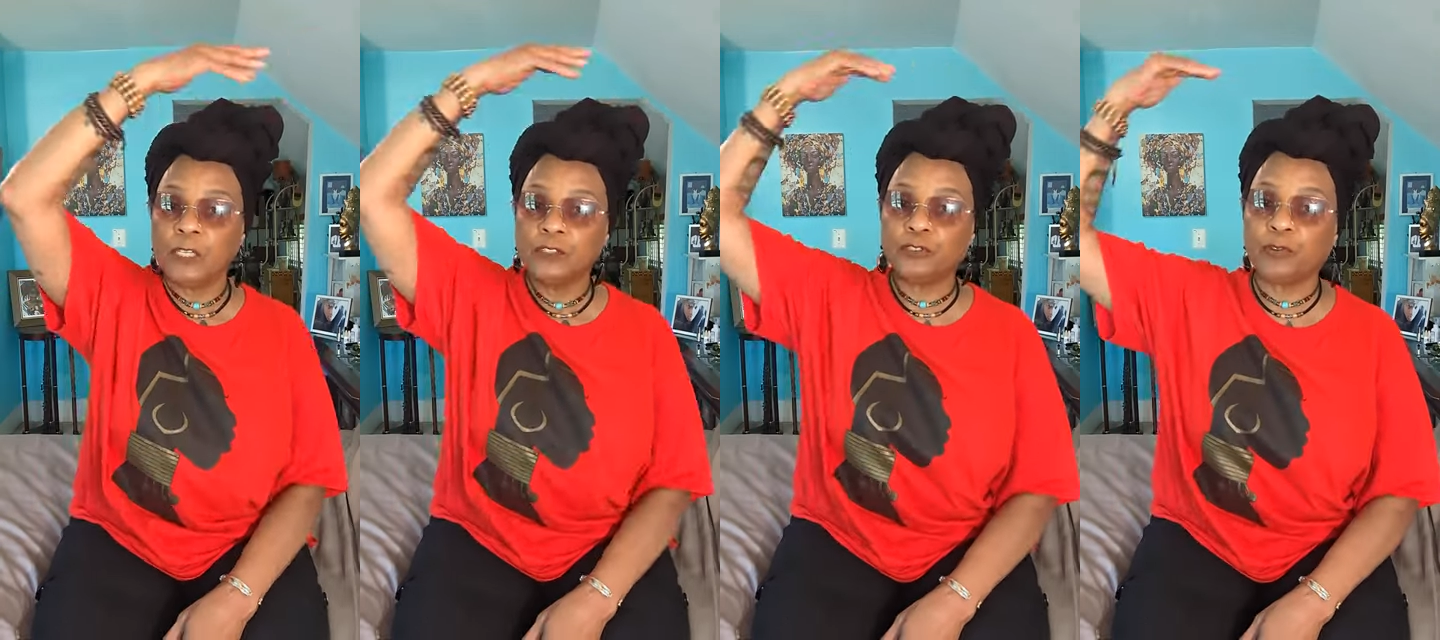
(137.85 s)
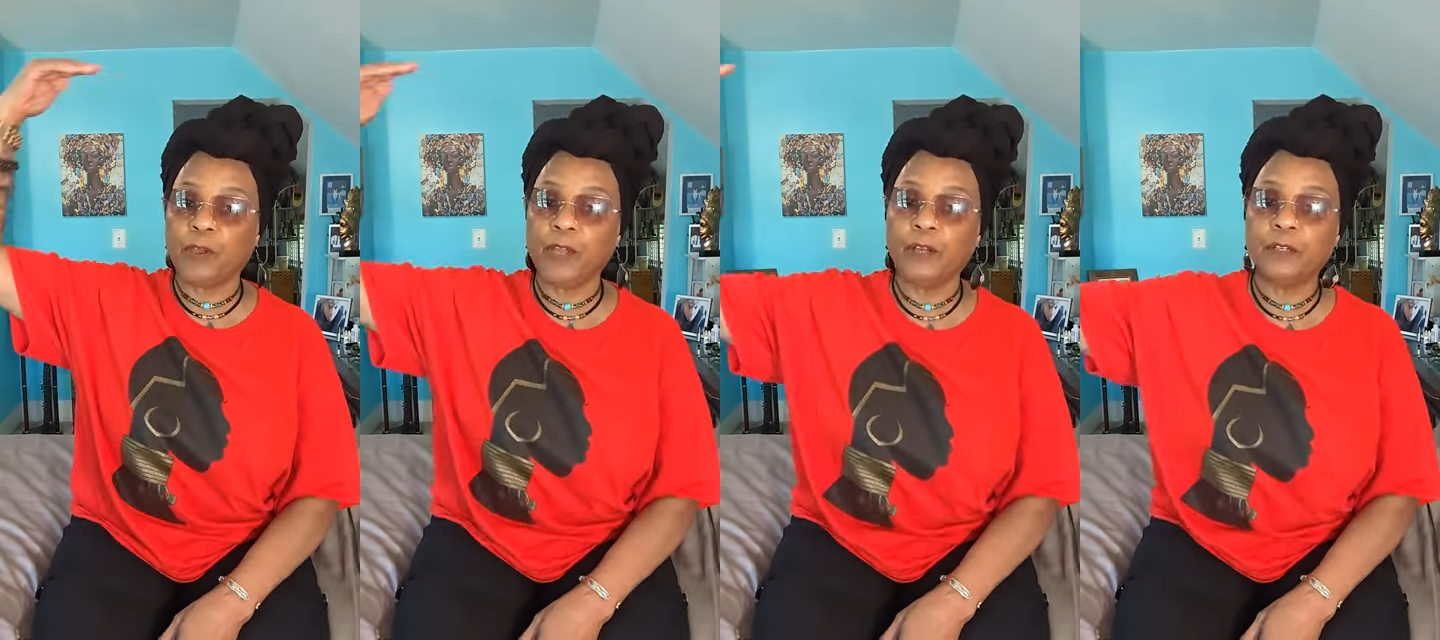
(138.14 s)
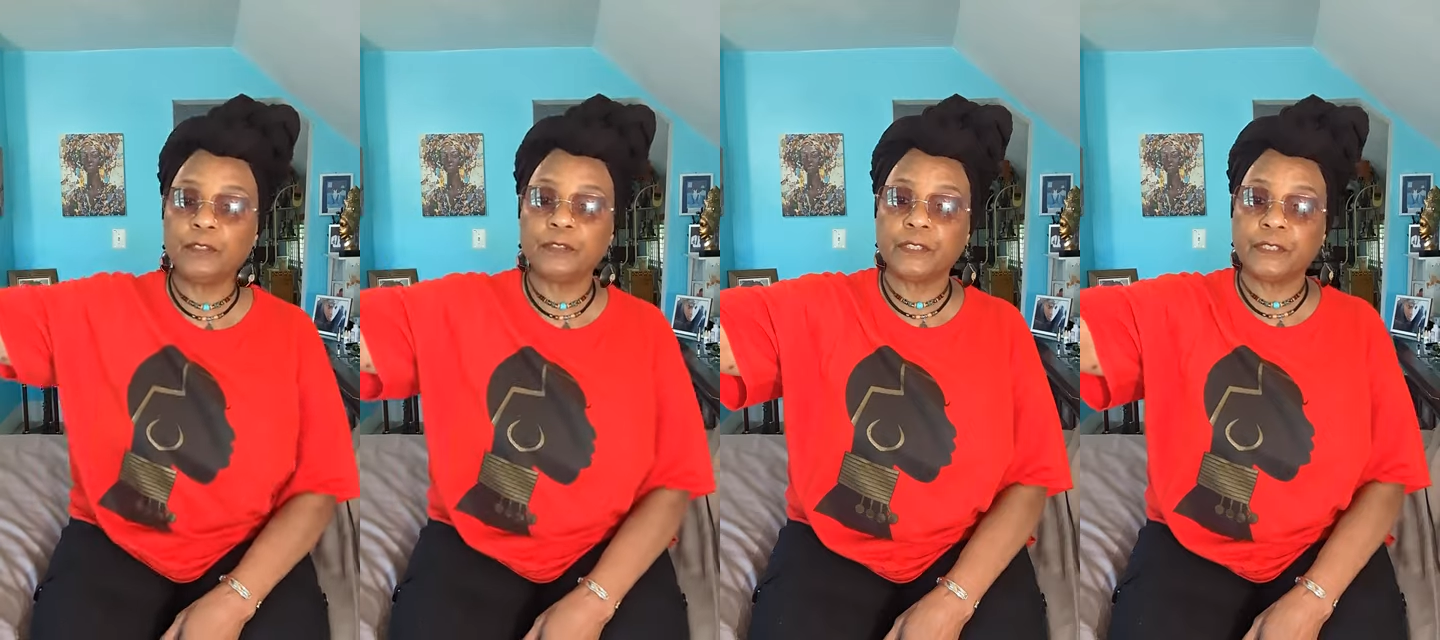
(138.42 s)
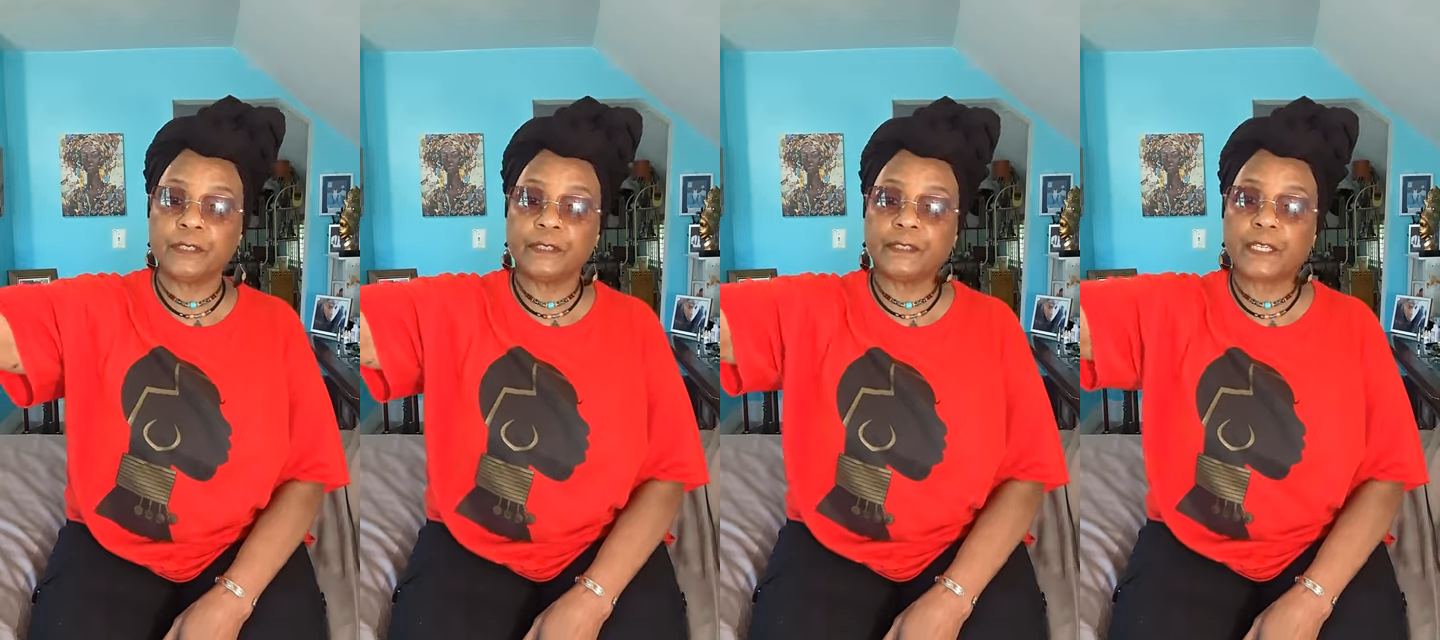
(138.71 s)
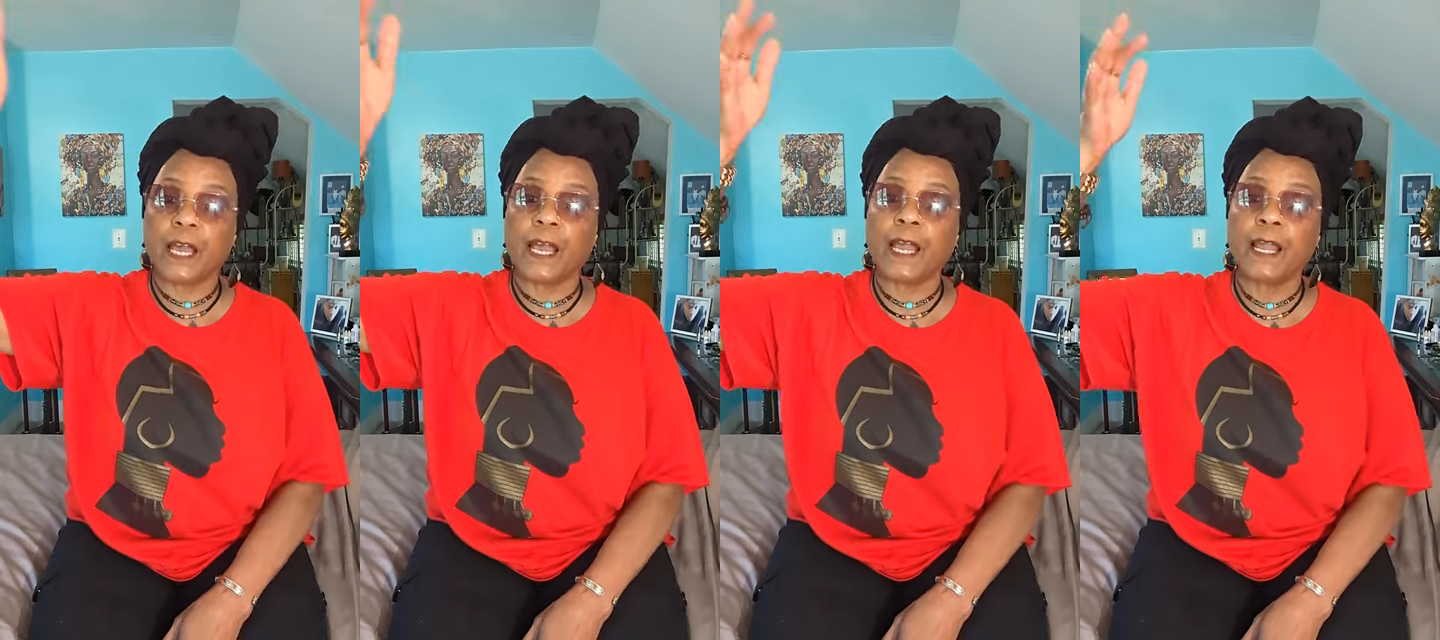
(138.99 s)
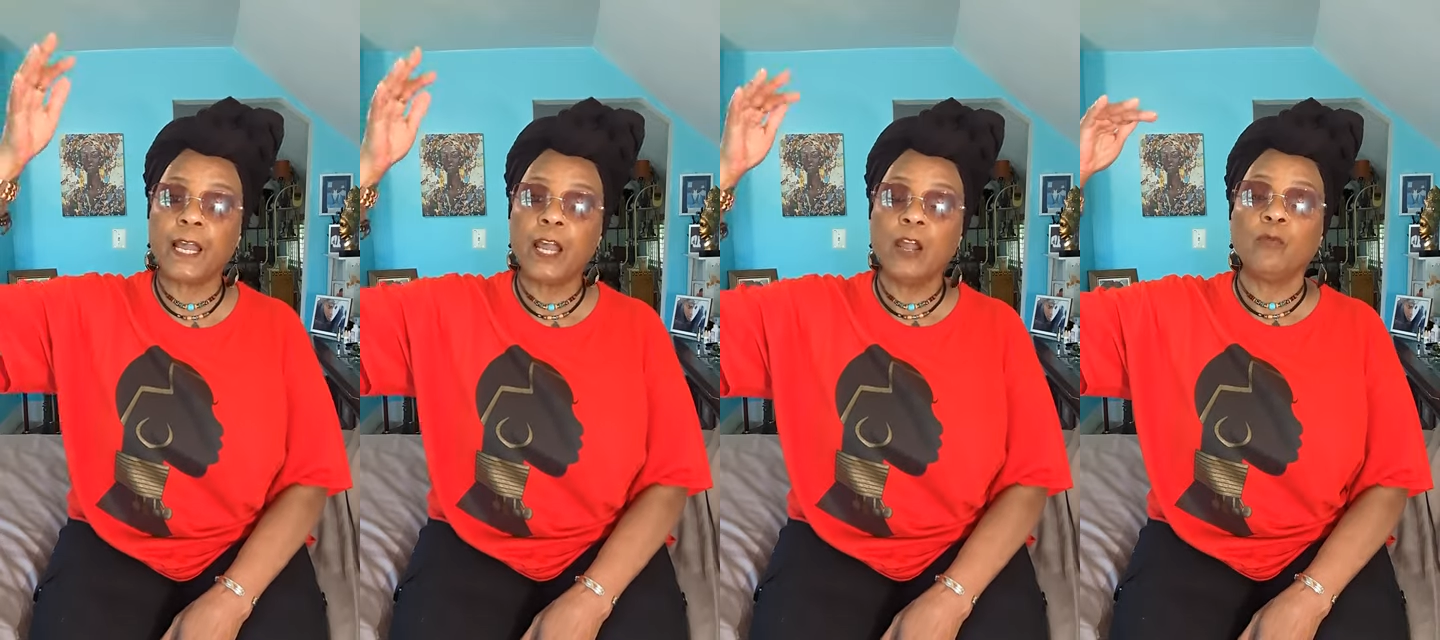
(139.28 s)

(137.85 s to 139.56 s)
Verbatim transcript: trails in the sky,